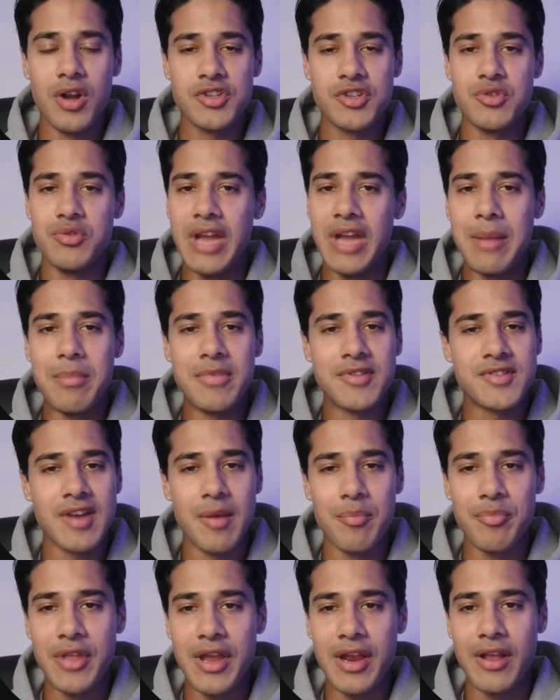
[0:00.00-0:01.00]
to name it
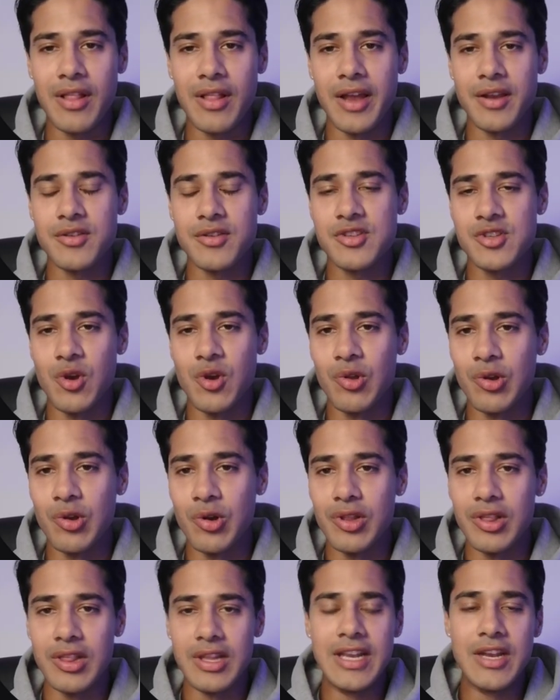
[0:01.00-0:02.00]
something like Solar
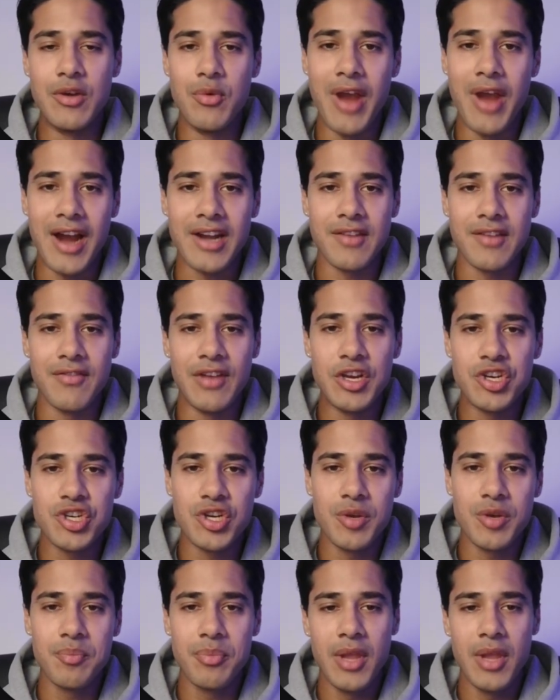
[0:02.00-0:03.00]
Lead
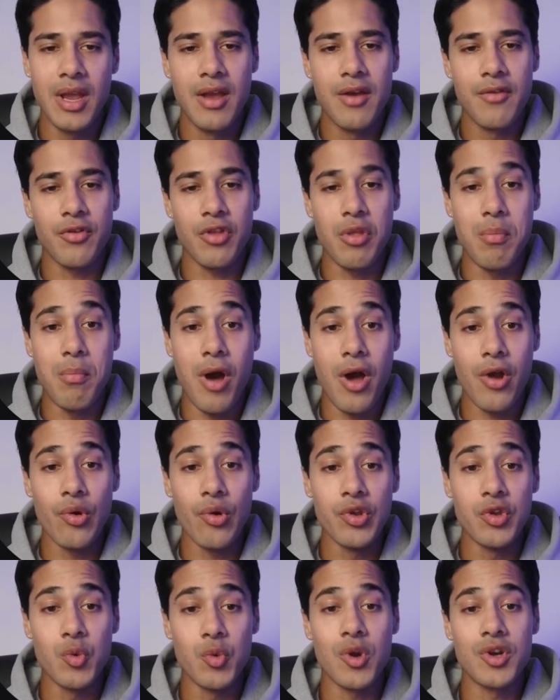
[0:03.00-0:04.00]
Reactivation. For the model,
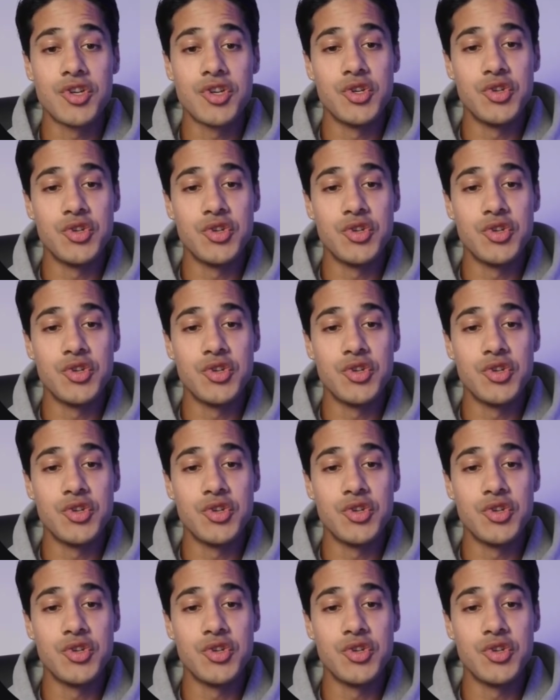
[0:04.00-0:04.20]
you want to choose